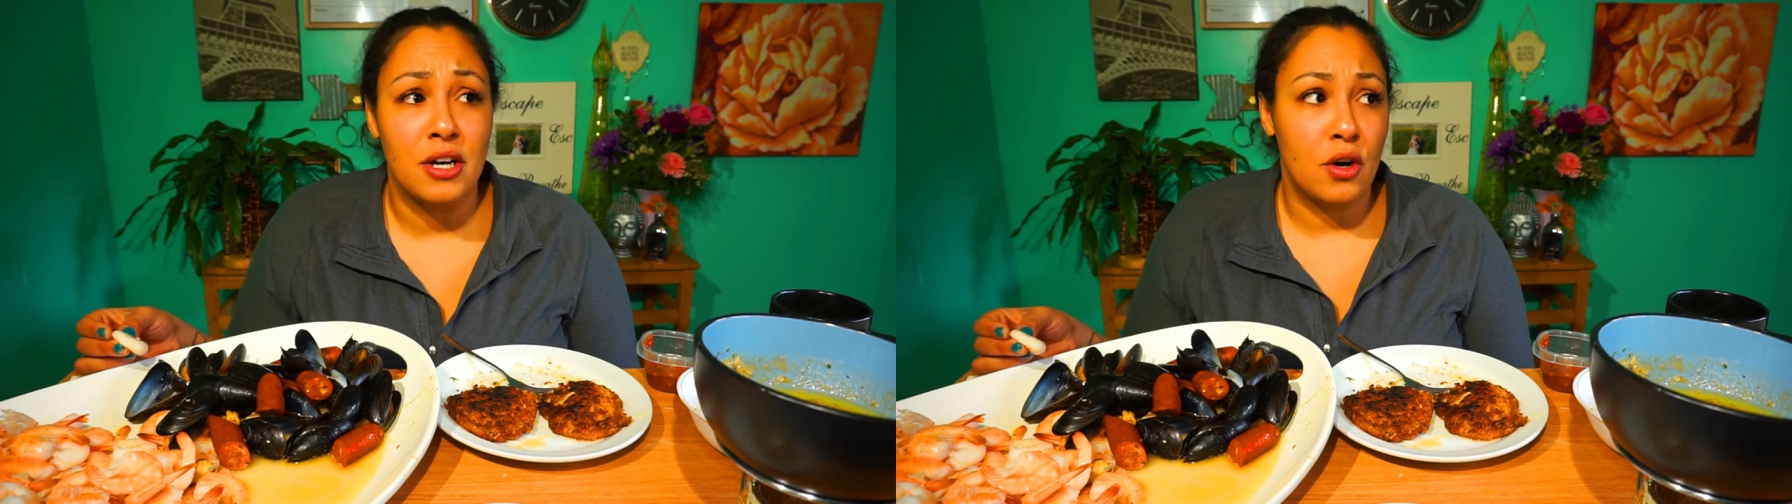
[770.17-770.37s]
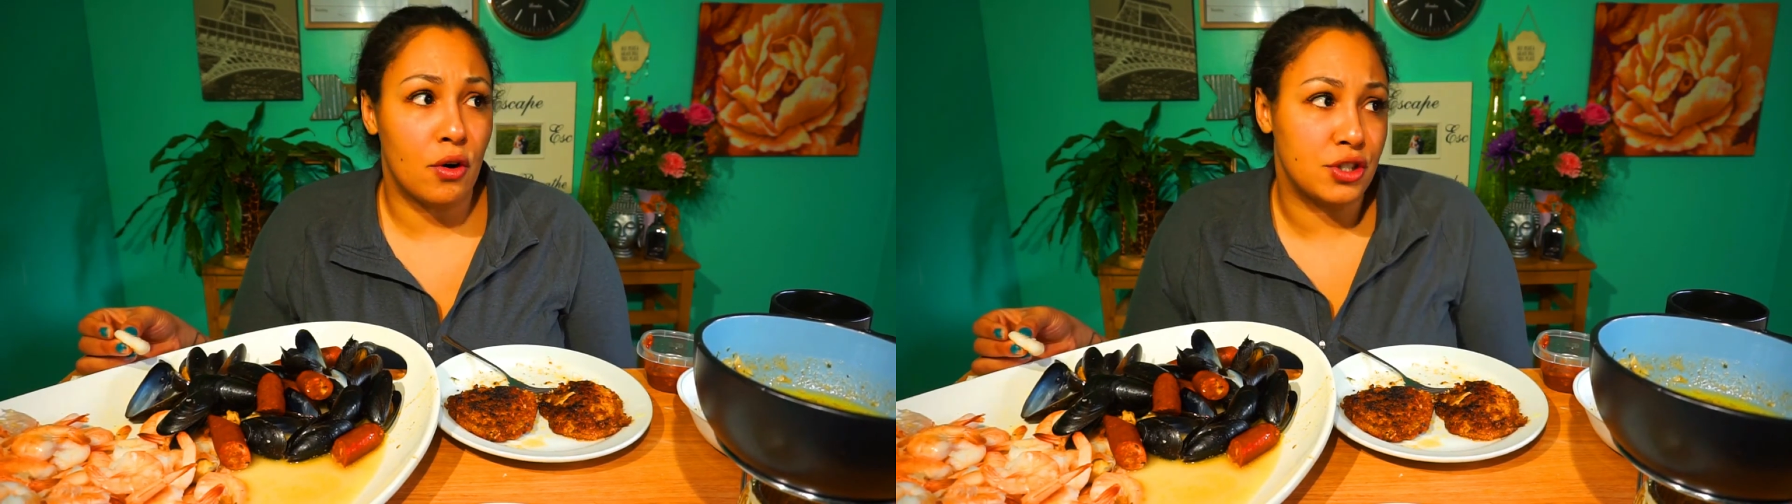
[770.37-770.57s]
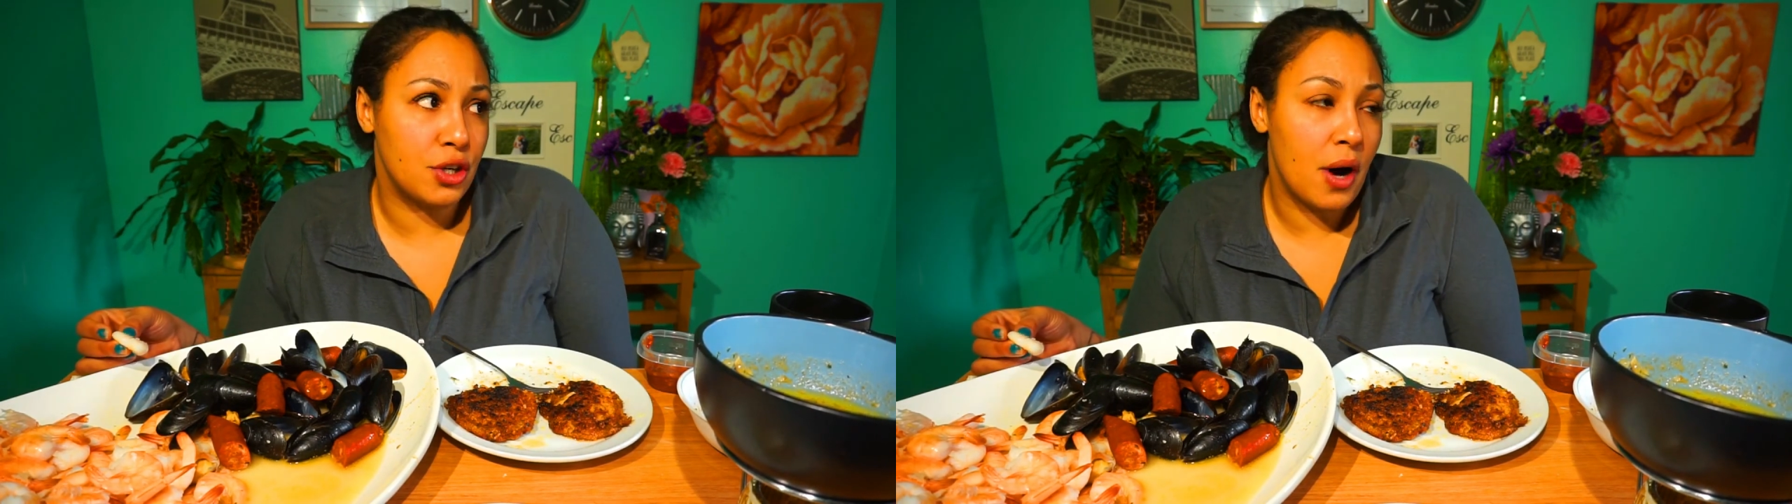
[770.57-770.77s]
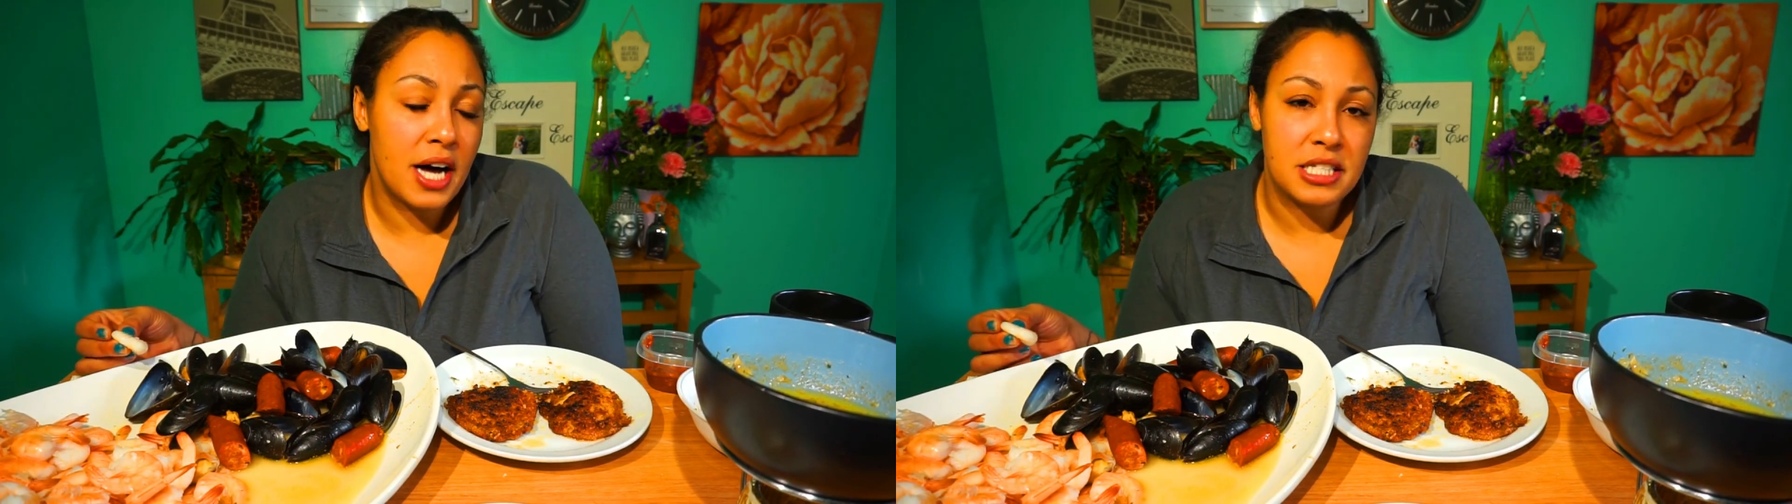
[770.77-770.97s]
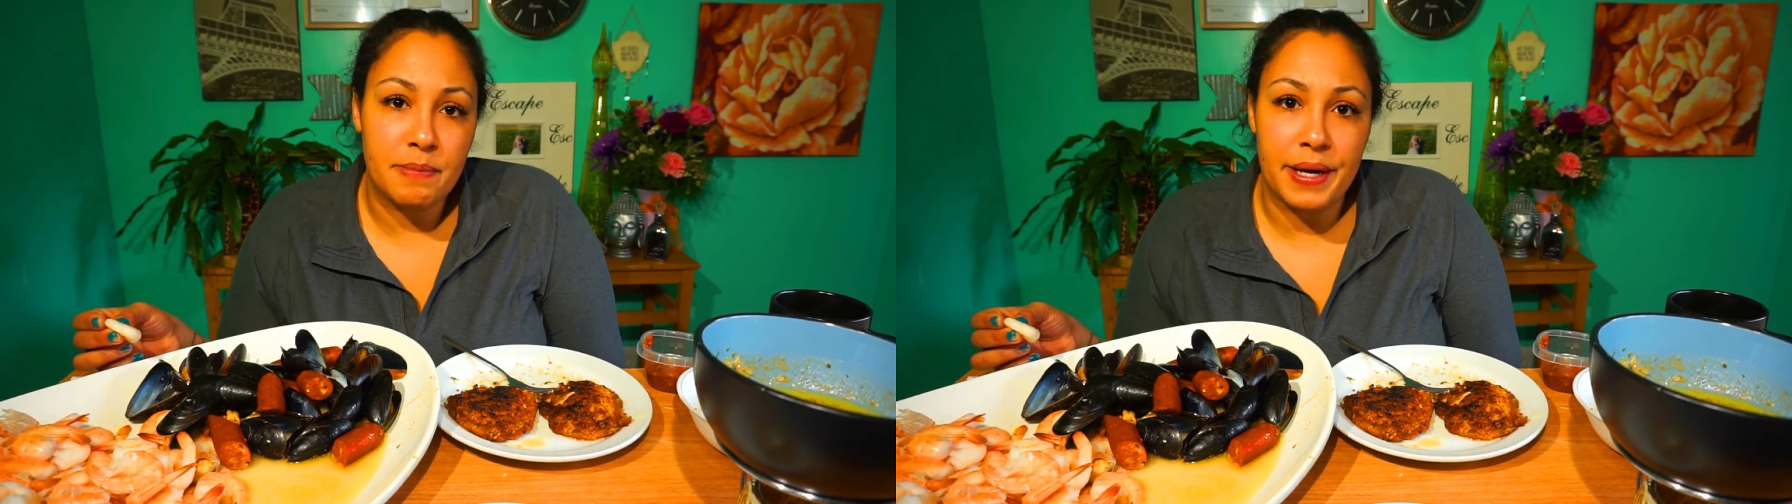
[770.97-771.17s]
or 2
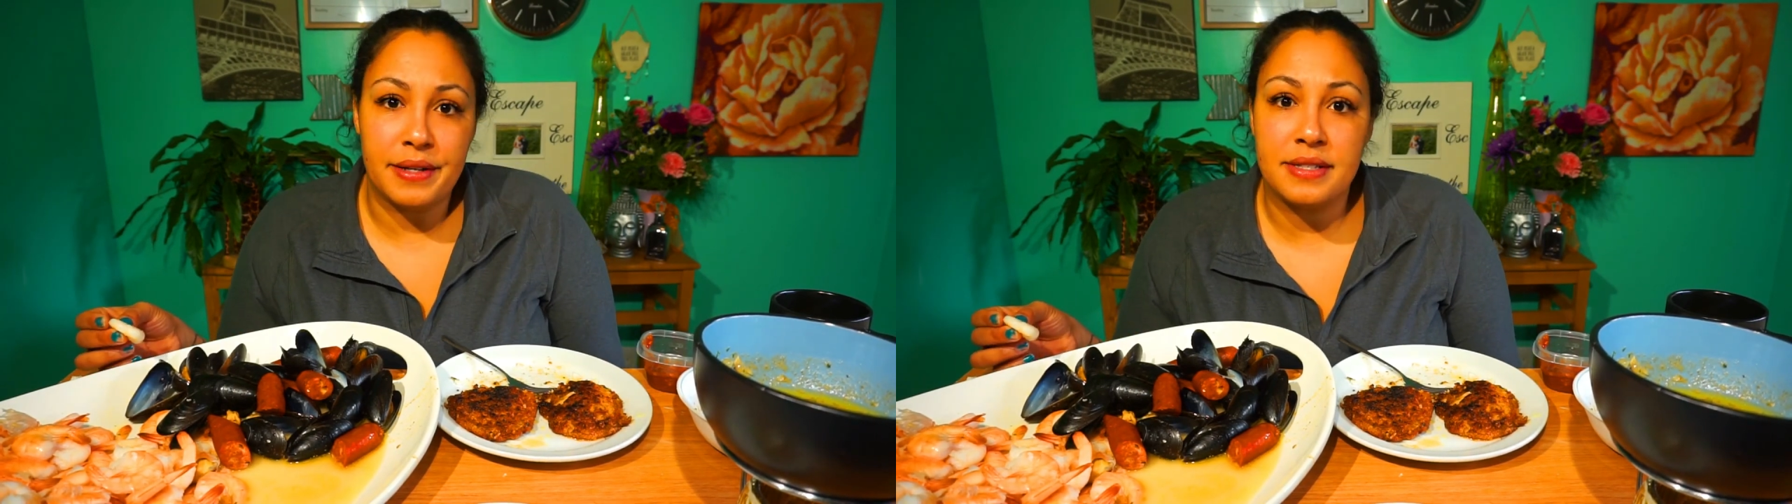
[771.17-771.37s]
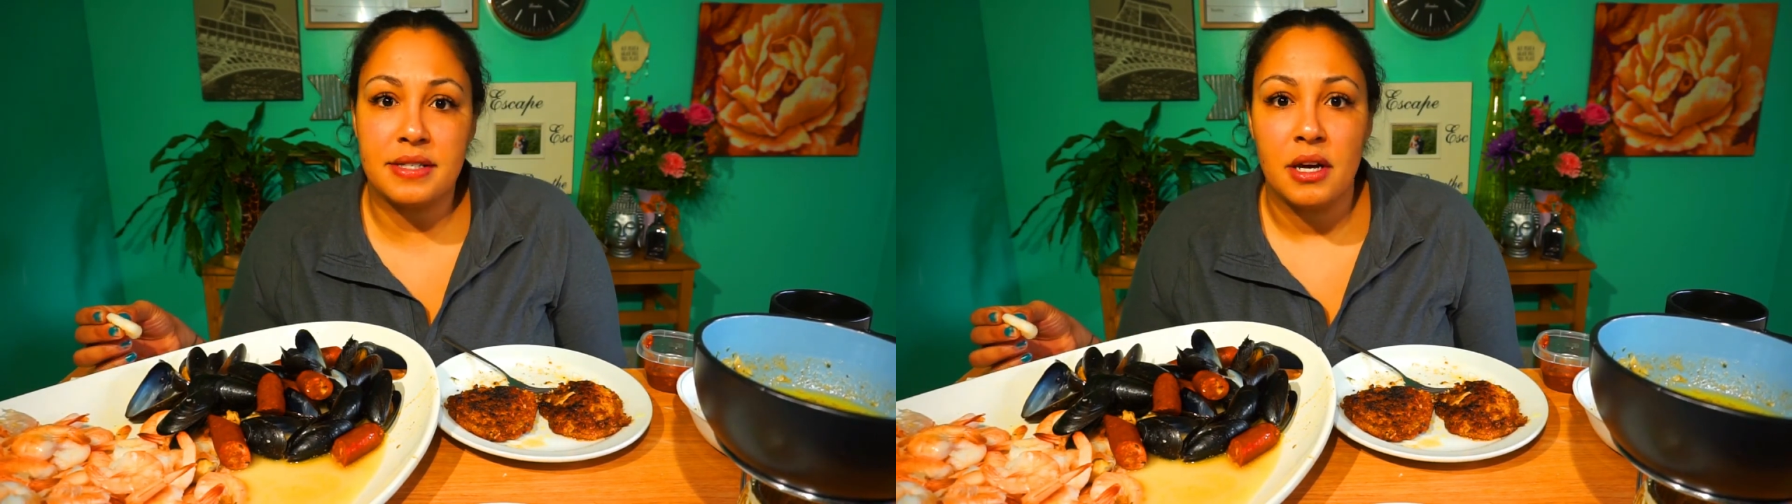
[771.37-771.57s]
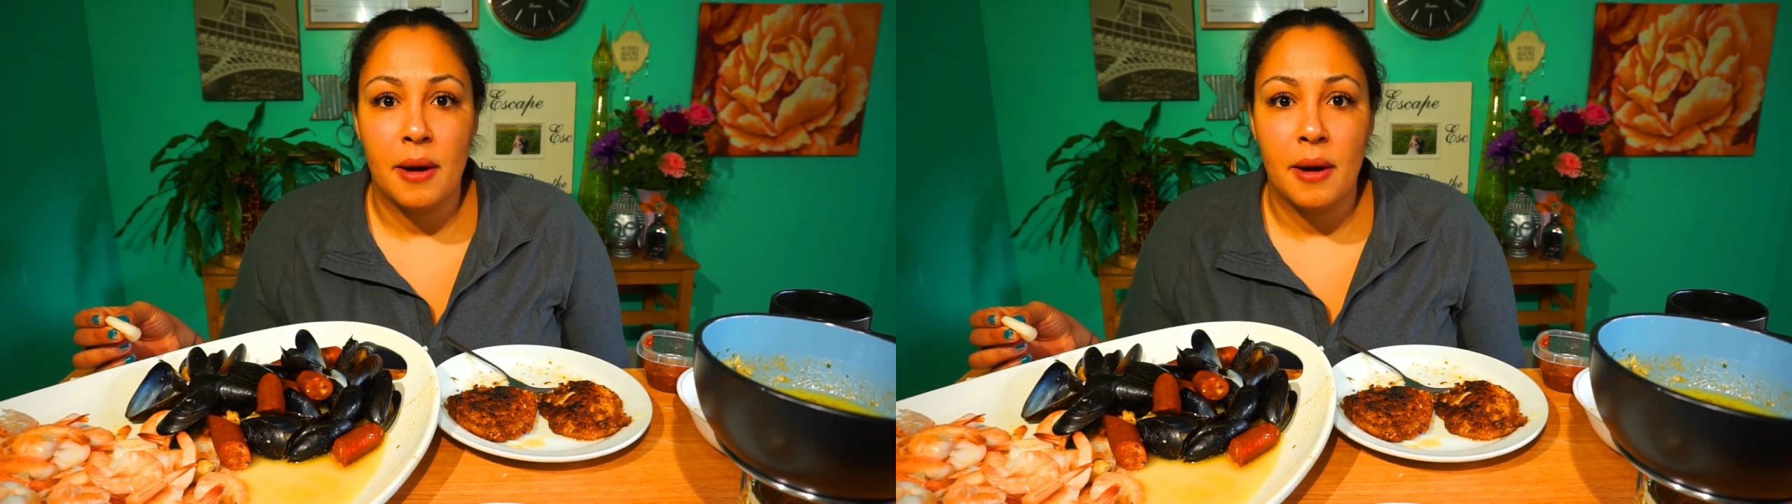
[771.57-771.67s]
husbands,